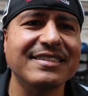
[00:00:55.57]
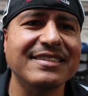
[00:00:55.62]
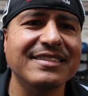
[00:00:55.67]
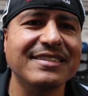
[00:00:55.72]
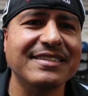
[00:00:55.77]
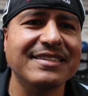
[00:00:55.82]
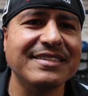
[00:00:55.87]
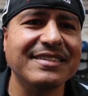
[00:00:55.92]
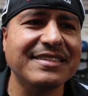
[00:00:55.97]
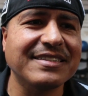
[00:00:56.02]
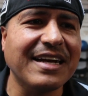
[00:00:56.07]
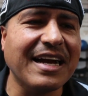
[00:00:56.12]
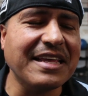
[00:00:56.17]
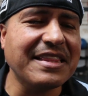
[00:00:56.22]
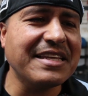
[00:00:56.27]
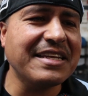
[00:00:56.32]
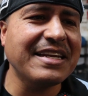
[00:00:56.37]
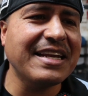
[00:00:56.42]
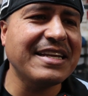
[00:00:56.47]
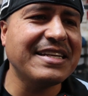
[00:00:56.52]

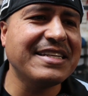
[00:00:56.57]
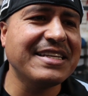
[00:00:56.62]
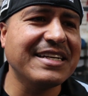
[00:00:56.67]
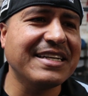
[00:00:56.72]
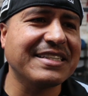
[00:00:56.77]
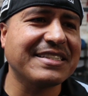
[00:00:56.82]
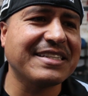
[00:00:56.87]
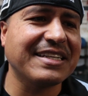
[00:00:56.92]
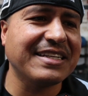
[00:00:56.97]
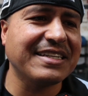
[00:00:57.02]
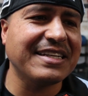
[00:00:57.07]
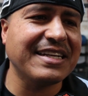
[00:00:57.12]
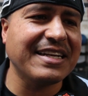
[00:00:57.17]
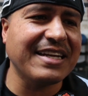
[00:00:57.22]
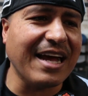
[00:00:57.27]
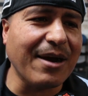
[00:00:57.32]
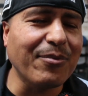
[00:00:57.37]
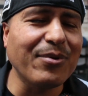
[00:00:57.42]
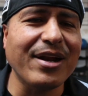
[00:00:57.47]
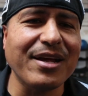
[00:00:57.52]
I think Nate Diaz,
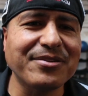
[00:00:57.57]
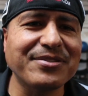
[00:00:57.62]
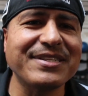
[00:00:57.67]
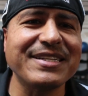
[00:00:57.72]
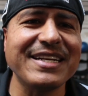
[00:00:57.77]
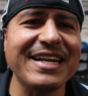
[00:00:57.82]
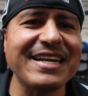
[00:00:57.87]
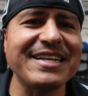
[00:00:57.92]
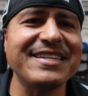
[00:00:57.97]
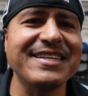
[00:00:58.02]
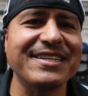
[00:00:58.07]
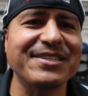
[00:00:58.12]
and I would like to see Nate